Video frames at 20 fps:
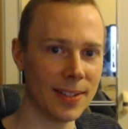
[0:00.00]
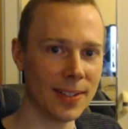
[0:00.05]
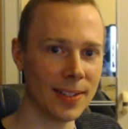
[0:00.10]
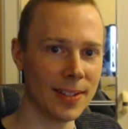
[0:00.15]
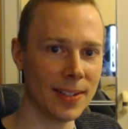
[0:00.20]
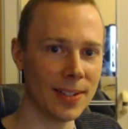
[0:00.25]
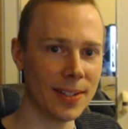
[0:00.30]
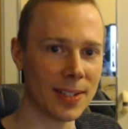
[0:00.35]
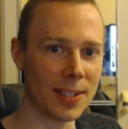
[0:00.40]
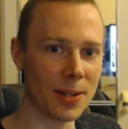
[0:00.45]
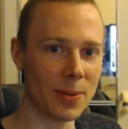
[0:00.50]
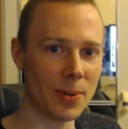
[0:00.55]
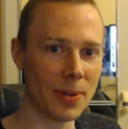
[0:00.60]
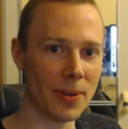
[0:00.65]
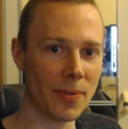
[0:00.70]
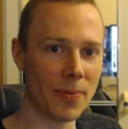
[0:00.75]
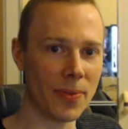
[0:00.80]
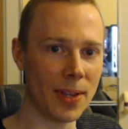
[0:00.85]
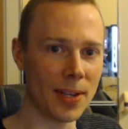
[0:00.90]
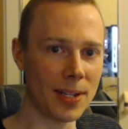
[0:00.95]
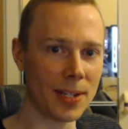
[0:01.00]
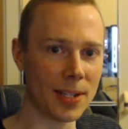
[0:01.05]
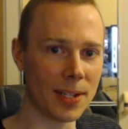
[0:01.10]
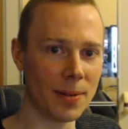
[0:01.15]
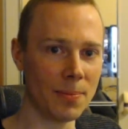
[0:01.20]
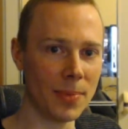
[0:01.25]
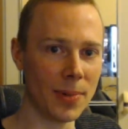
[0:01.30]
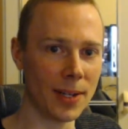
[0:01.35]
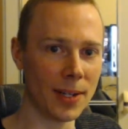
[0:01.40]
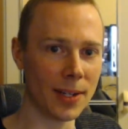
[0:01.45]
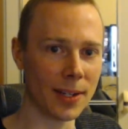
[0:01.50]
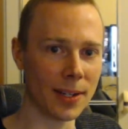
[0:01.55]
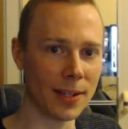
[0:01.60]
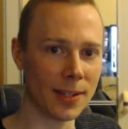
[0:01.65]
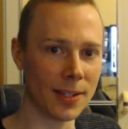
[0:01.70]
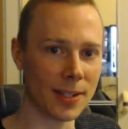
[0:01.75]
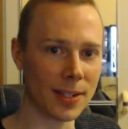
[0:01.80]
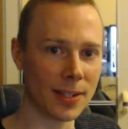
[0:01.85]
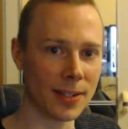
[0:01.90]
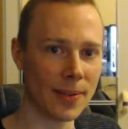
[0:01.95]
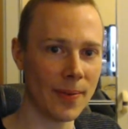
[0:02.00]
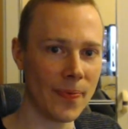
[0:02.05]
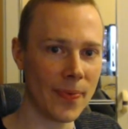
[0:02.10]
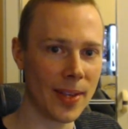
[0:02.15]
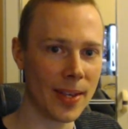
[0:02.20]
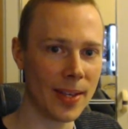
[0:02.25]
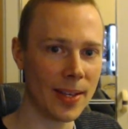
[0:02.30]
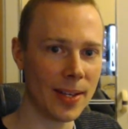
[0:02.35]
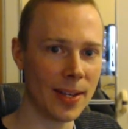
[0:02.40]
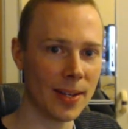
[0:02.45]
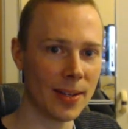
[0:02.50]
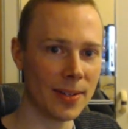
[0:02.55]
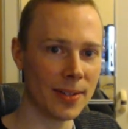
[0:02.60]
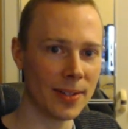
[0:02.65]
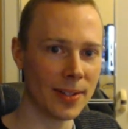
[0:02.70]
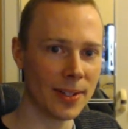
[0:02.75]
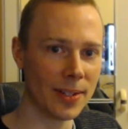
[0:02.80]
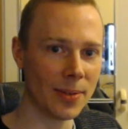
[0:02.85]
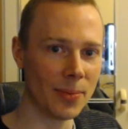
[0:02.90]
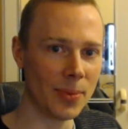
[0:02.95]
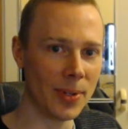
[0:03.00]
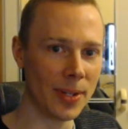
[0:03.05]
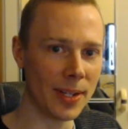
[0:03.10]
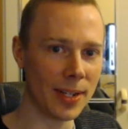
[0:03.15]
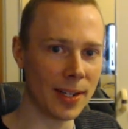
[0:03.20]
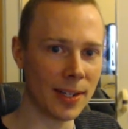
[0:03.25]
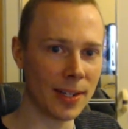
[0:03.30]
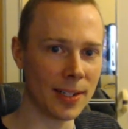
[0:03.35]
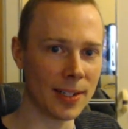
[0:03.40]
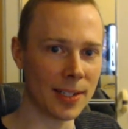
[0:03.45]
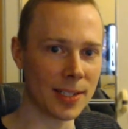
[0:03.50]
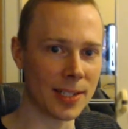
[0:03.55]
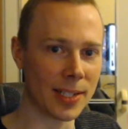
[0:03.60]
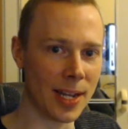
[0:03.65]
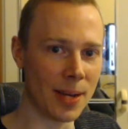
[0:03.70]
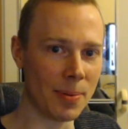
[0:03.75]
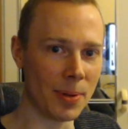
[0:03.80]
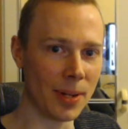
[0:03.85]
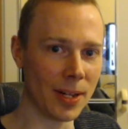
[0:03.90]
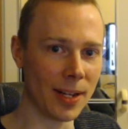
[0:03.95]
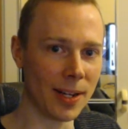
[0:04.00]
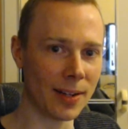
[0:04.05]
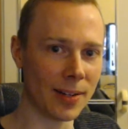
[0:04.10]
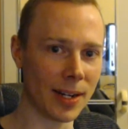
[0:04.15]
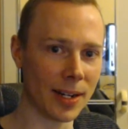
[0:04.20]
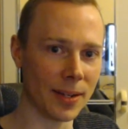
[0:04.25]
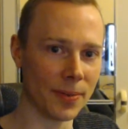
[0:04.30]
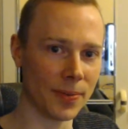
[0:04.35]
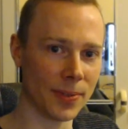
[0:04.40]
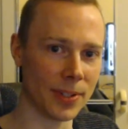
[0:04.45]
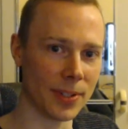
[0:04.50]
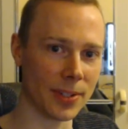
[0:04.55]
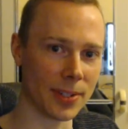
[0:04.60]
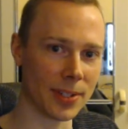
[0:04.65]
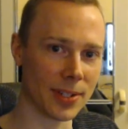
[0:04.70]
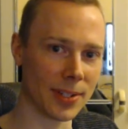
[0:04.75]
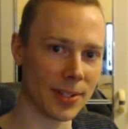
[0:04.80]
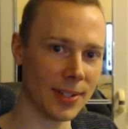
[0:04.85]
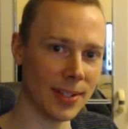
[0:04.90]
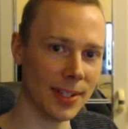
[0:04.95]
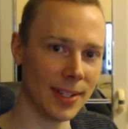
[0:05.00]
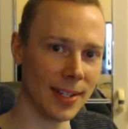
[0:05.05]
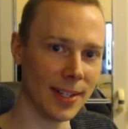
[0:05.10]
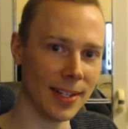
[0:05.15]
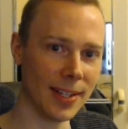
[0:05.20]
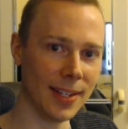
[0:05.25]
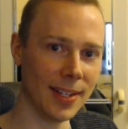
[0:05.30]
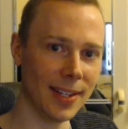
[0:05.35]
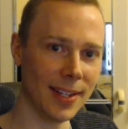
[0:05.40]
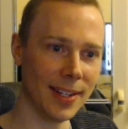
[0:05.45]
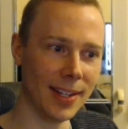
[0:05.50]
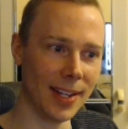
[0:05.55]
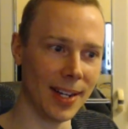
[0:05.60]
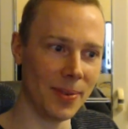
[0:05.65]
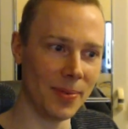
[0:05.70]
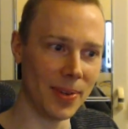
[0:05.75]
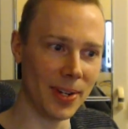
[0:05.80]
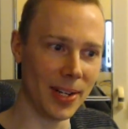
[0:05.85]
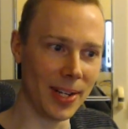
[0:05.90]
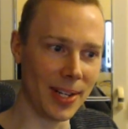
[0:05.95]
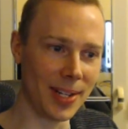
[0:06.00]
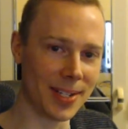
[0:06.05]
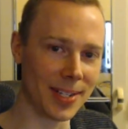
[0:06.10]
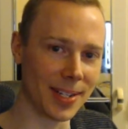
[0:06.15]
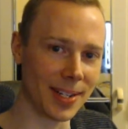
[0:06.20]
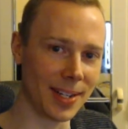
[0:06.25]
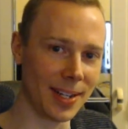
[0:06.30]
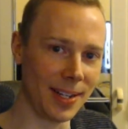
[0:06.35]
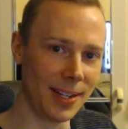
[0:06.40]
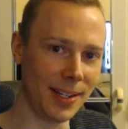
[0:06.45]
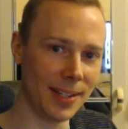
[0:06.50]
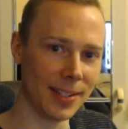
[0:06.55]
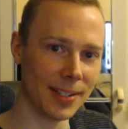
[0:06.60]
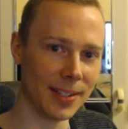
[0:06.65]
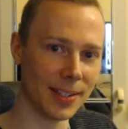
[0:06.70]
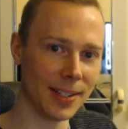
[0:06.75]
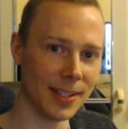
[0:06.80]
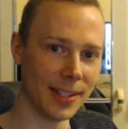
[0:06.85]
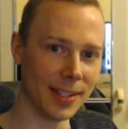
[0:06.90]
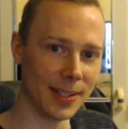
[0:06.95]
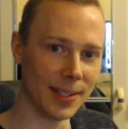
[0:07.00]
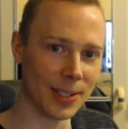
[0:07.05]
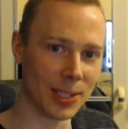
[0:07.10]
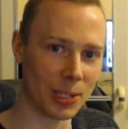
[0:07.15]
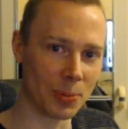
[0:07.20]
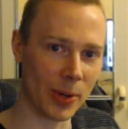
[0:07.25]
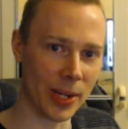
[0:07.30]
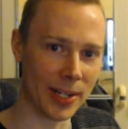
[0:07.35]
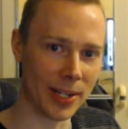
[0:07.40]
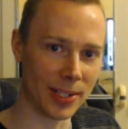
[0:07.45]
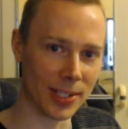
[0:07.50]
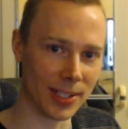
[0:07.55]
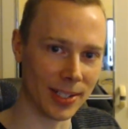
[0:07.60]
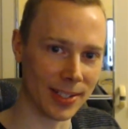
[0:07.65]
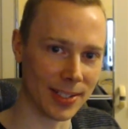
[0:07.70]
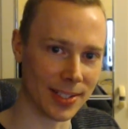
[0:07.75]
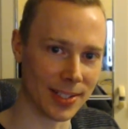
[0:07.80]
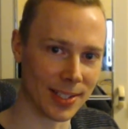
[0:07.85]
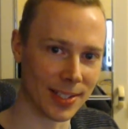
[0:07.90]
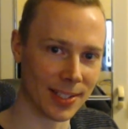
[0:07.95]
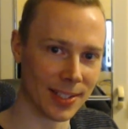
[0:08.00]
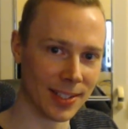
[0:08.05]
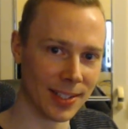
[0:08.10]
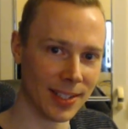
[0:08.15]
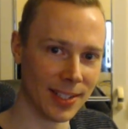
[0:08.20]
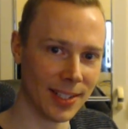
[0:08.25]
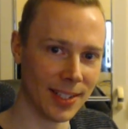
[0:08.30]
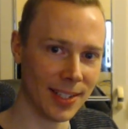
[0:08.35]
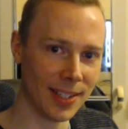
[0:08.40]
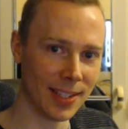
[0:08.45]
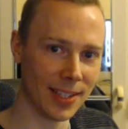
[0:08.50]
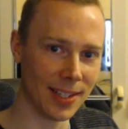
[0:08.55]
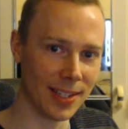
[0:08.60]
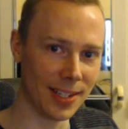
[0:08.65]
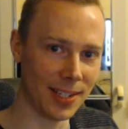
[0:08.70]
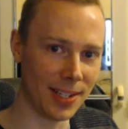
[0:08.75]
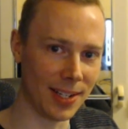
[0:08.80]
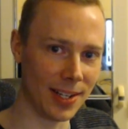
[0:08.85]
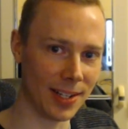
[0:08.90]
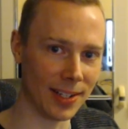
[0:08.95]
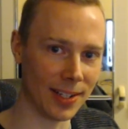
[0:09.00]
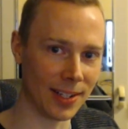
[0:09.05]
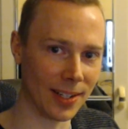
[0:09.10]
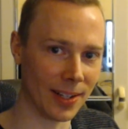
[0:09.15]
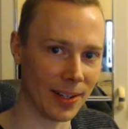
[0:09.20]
So, with this in mind, we're going to double our efforts and release eight expansions this year.